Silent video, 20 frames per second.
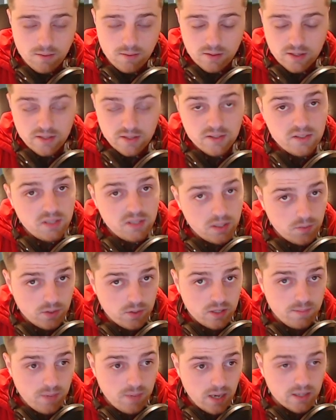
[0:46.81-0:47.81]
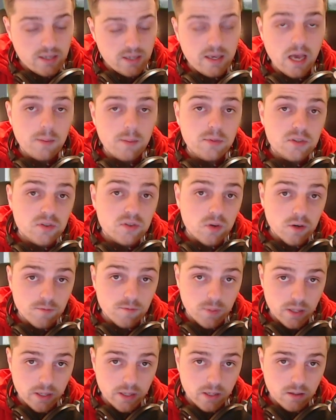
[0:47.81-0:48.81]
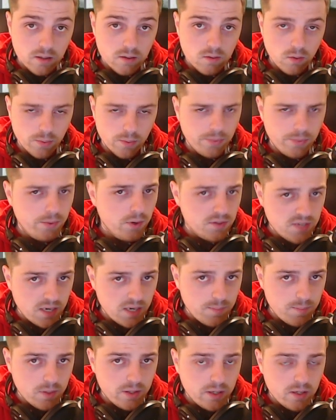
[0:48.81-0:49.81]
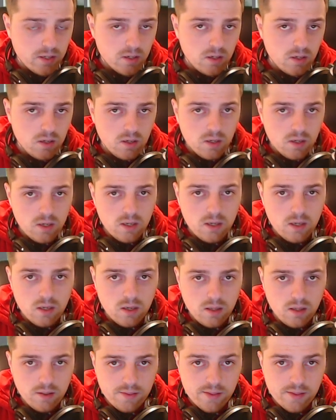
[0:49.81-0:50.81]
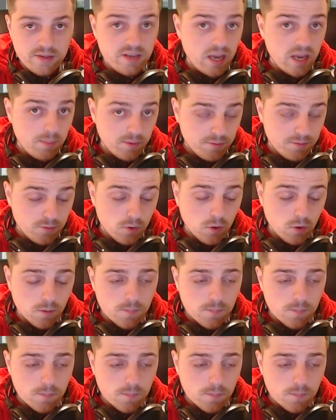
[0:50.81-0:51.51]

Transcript: considering the market cap is 12 million or 13 million the day before.